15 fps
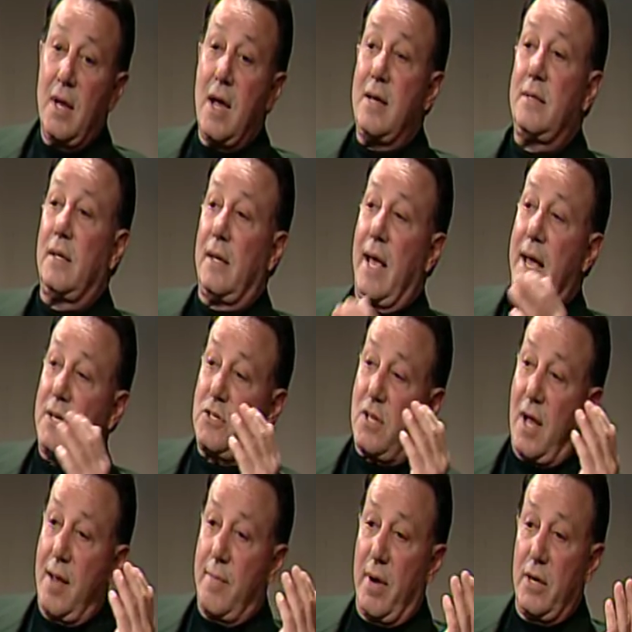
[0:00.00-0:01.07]
And the last
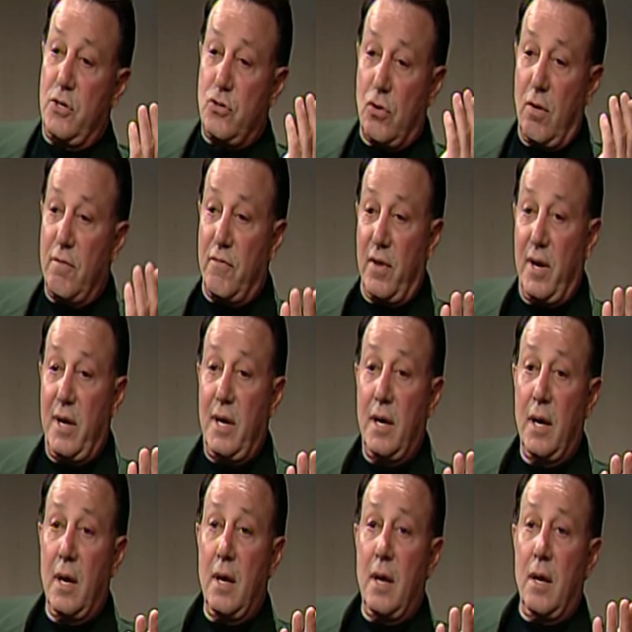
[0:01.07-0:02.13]
time I saw Vinny
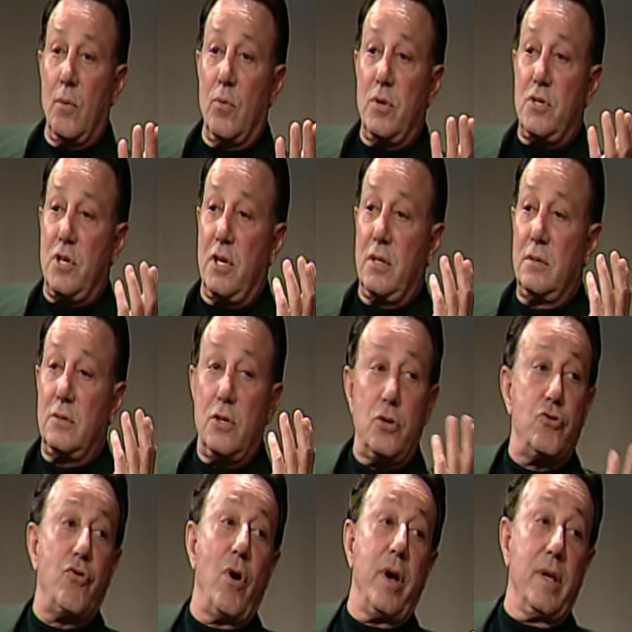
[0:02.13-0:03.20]
was in
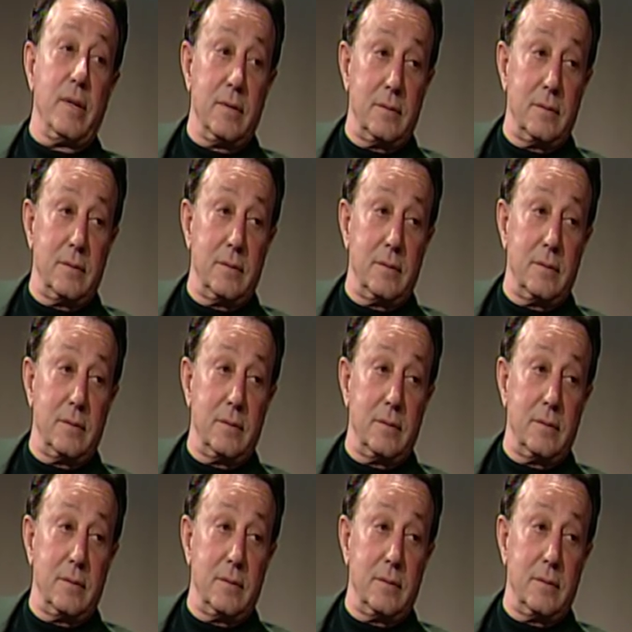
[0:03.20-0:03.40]
Detroit